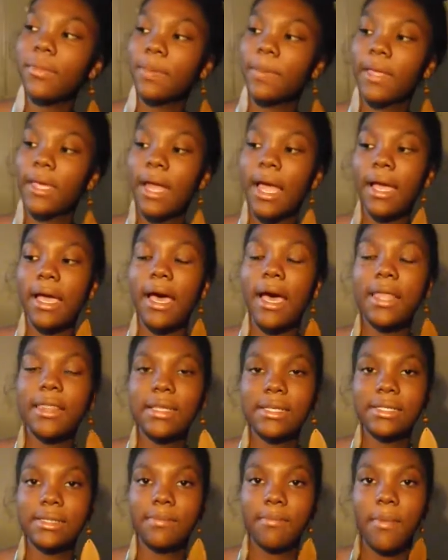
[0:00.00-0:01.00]
and I got
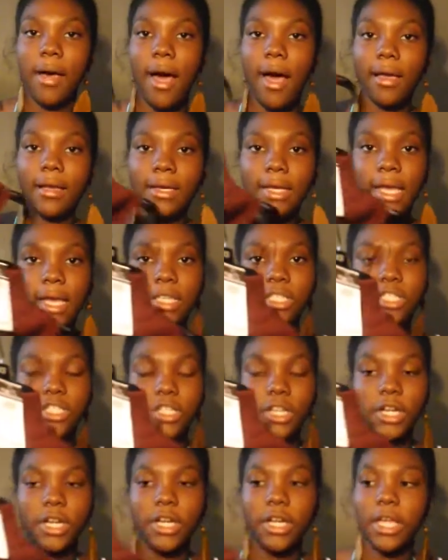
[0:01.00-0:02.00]
this mock neck
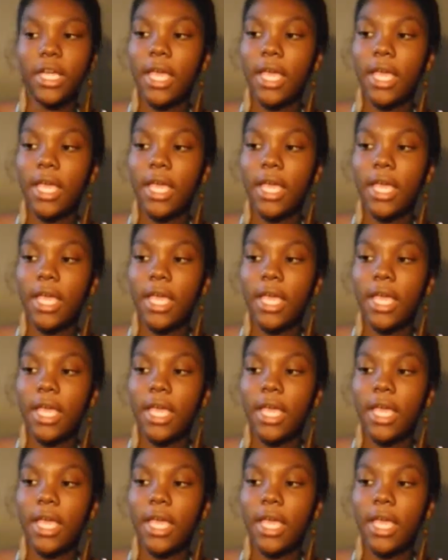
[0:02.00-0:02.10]
shirt.